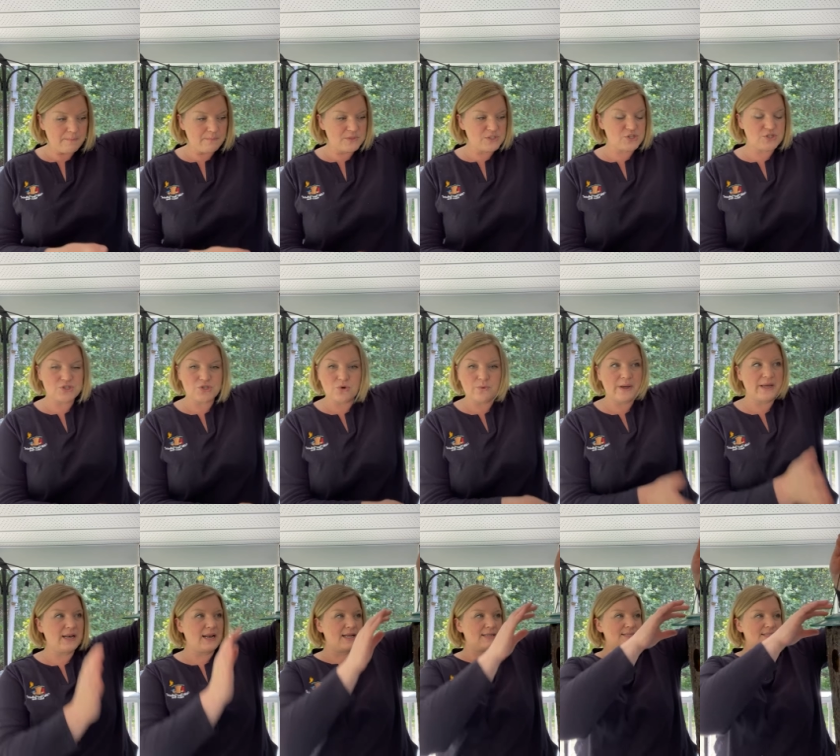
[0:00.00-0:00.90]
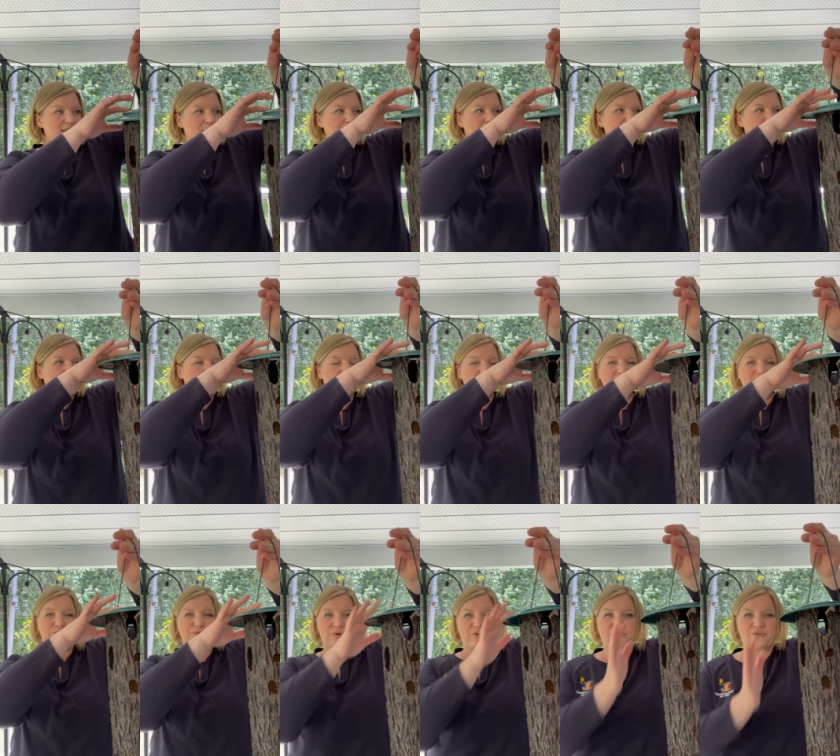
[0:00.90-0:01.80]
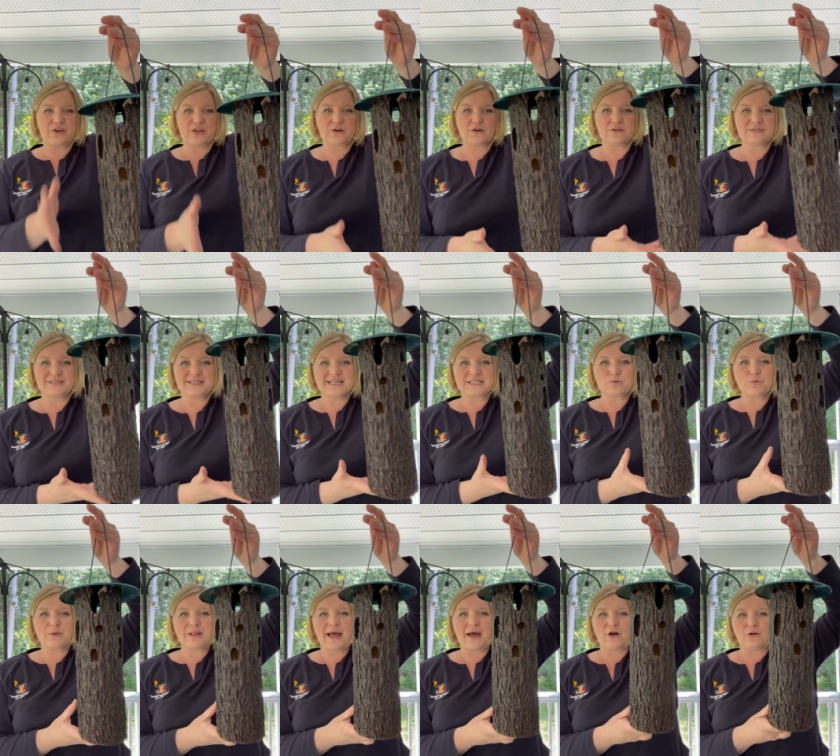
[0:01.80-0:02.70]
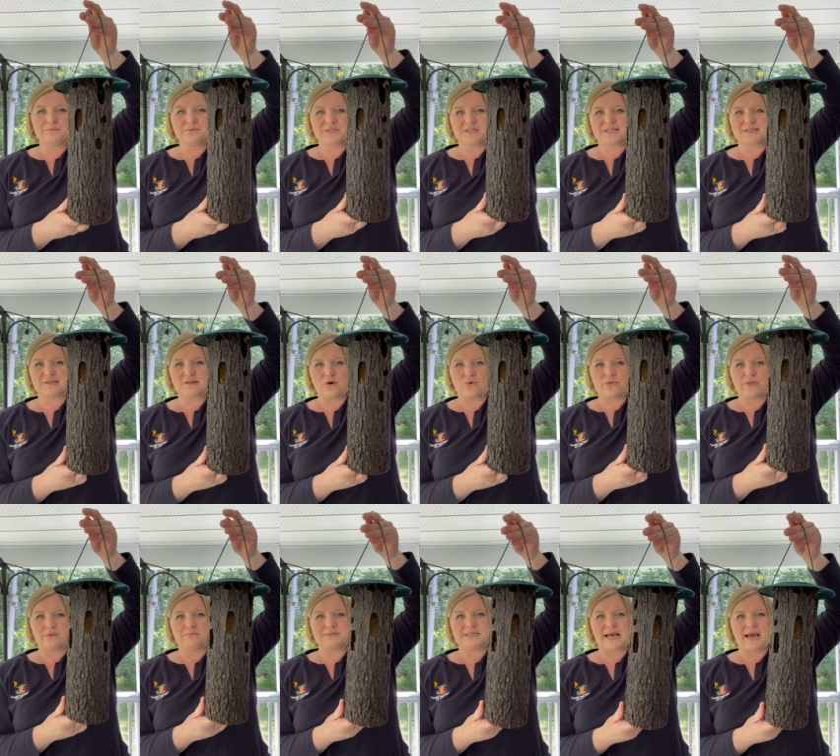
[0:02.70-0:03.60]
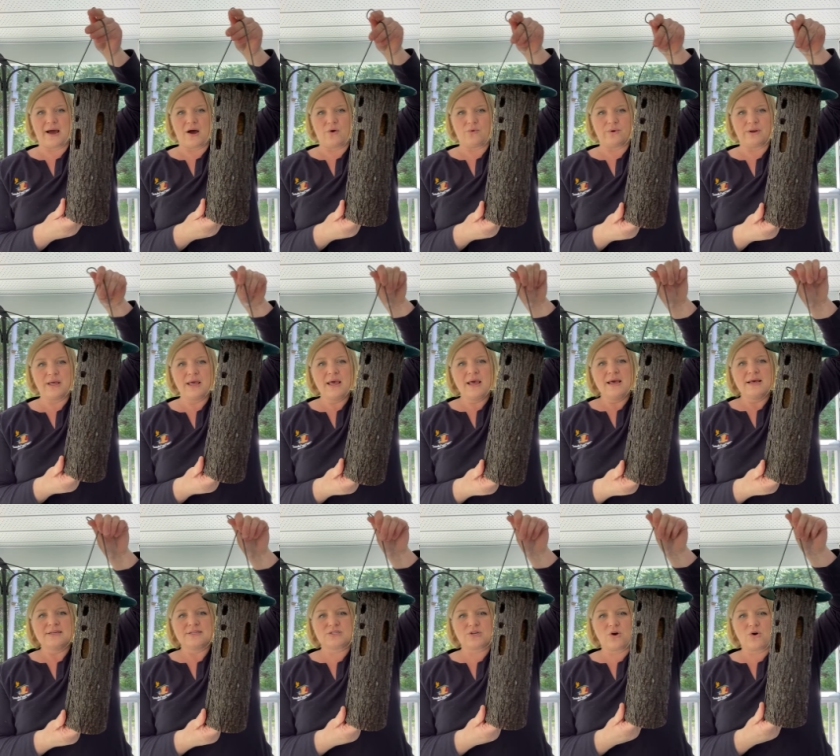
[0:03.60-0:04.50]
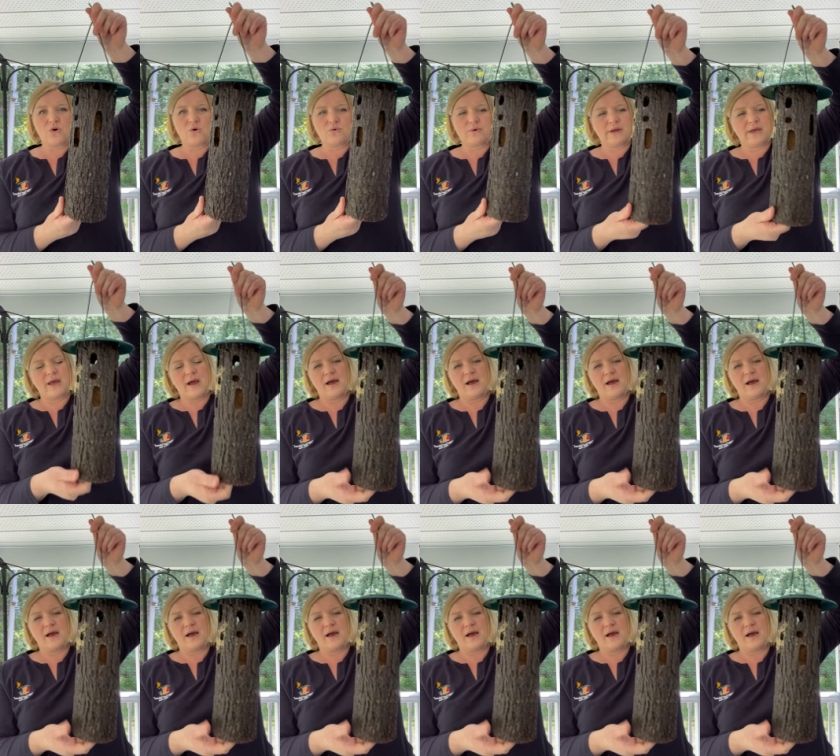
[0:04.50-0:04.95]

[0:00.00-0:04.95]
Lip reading: Suet in some of our different feeders, this will help to slow them down. So